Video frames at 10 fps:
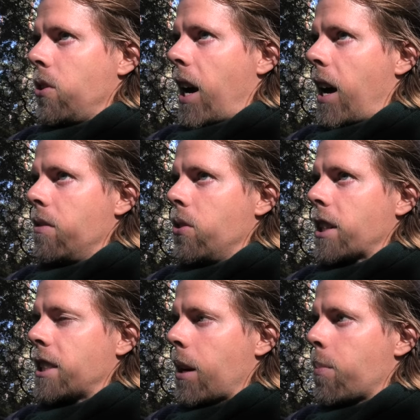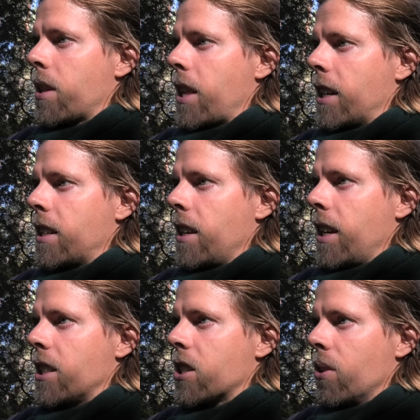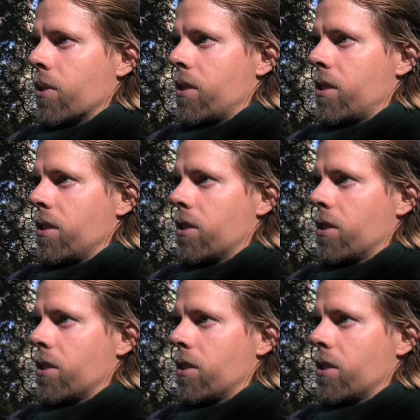You have to accept that it's not